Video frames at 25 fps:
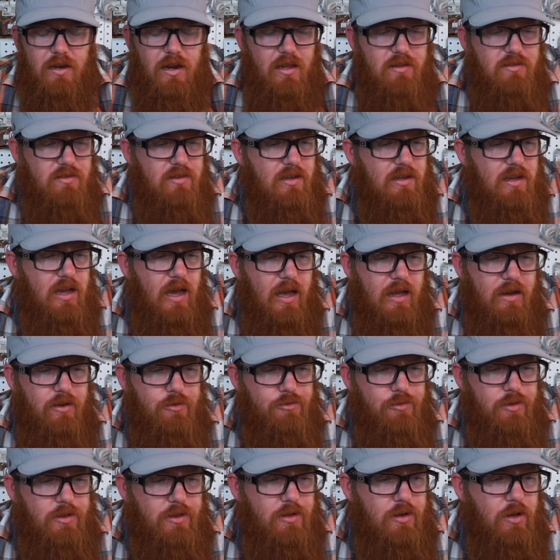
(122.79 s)
an A C guy. I
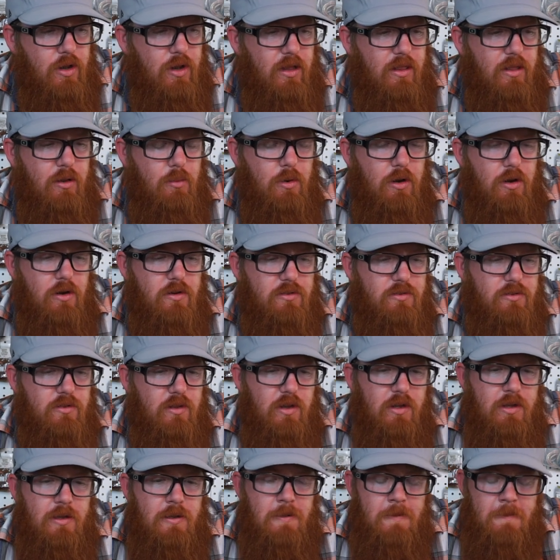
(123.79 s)
don't really know how that works.
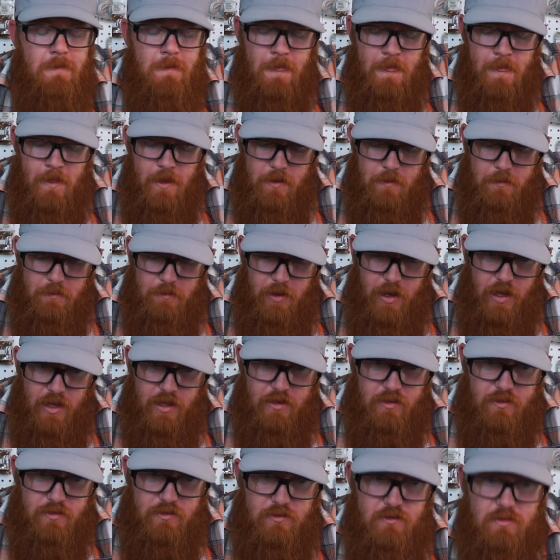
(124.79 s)

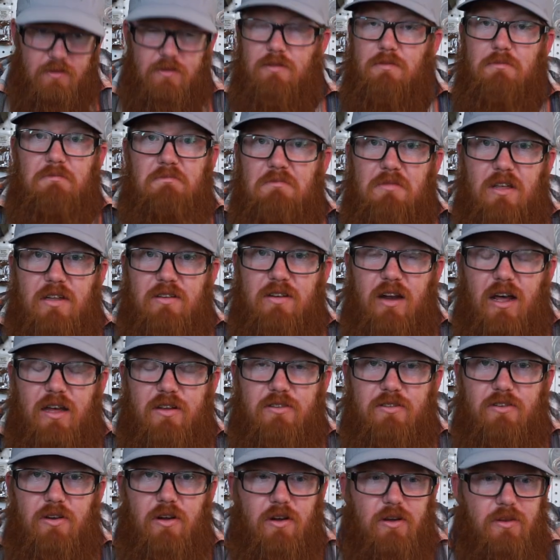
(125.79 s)
But it's not
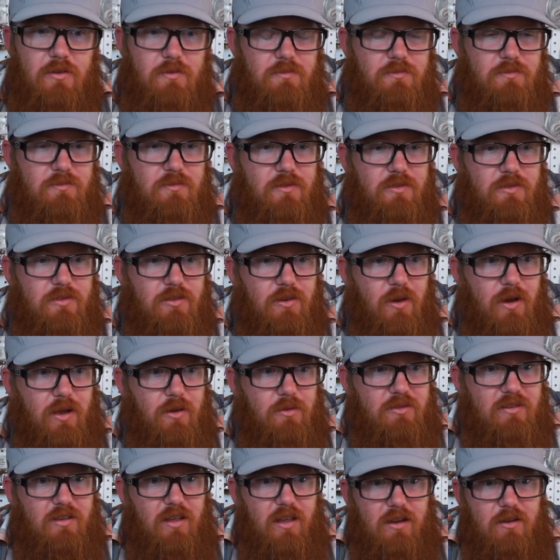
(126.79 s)
installed. So I
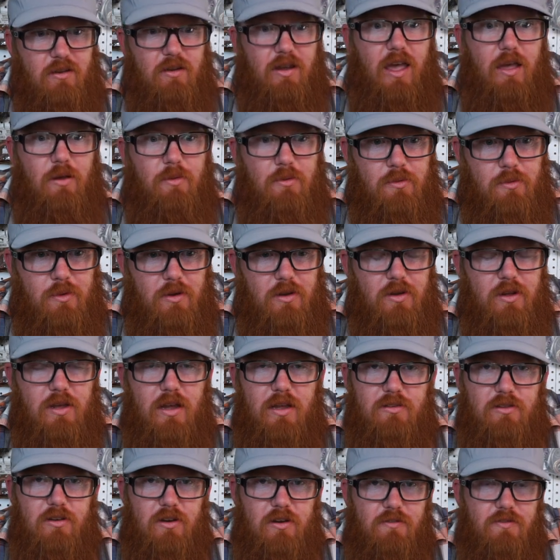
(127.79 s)
was like, okay, well, when are you
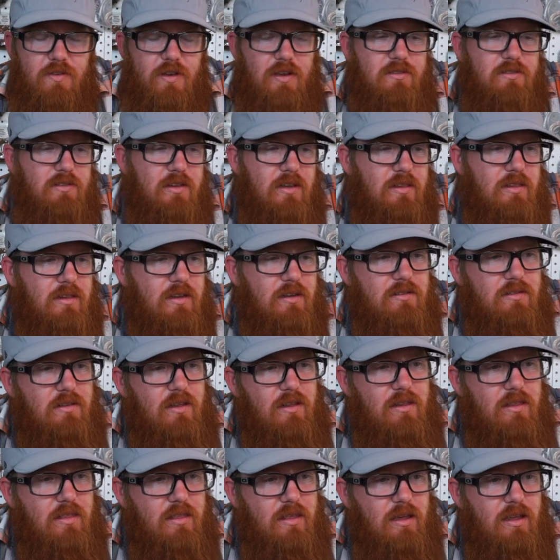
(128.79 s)
guys going to fix it? And they
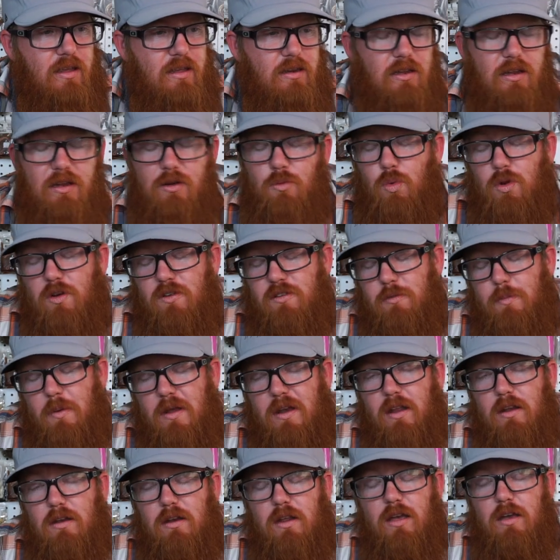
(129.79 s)
said they didn't want to
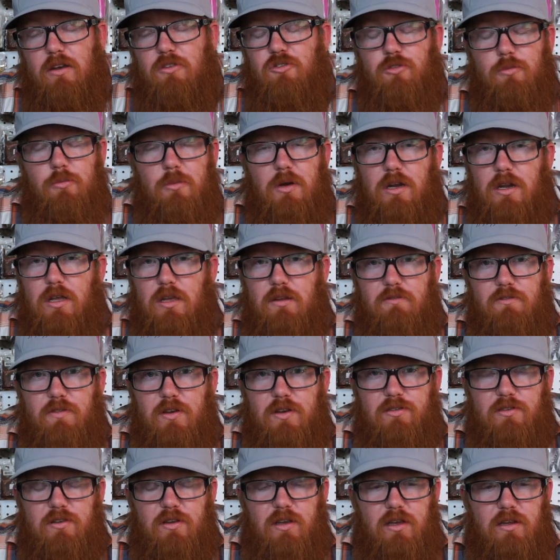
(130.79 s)
spend any extra money in
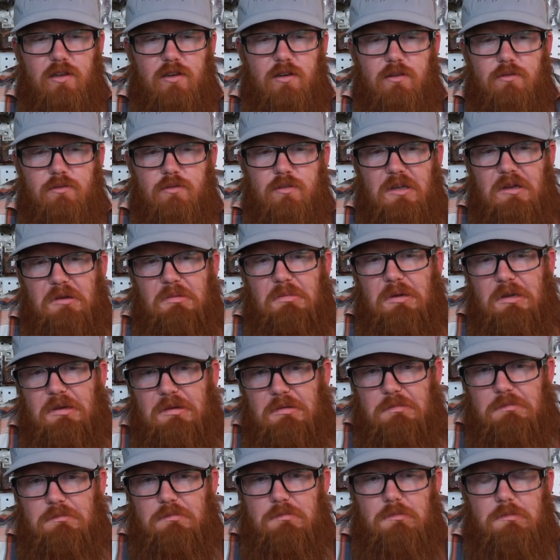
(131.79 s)
fixing it. And I was like,
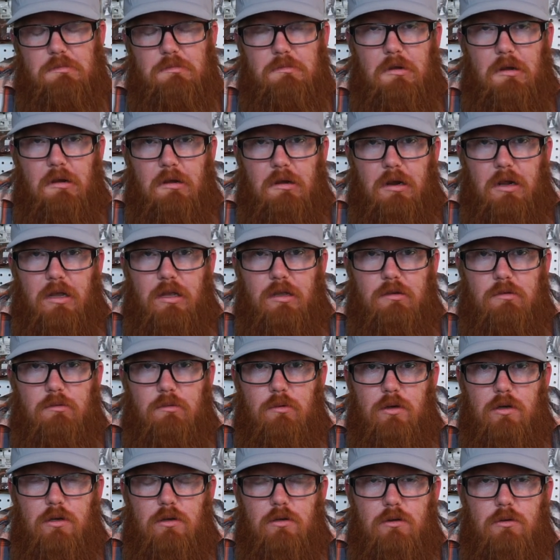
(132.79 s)
well, all right,
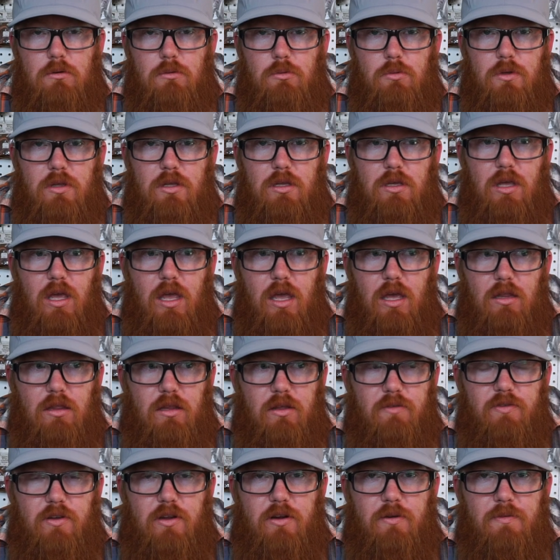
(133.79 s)
well, we can't
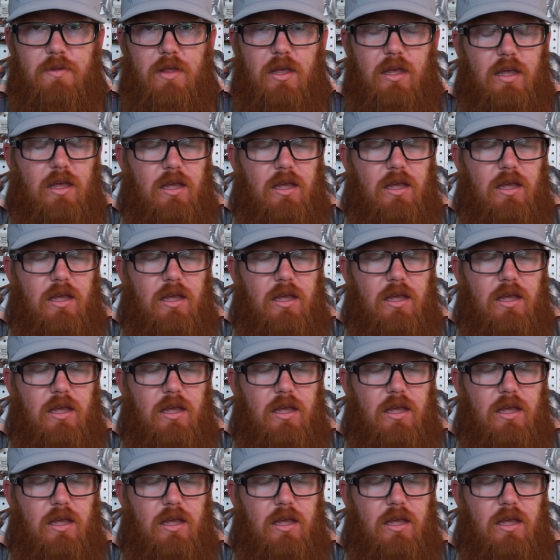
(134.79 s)
live here.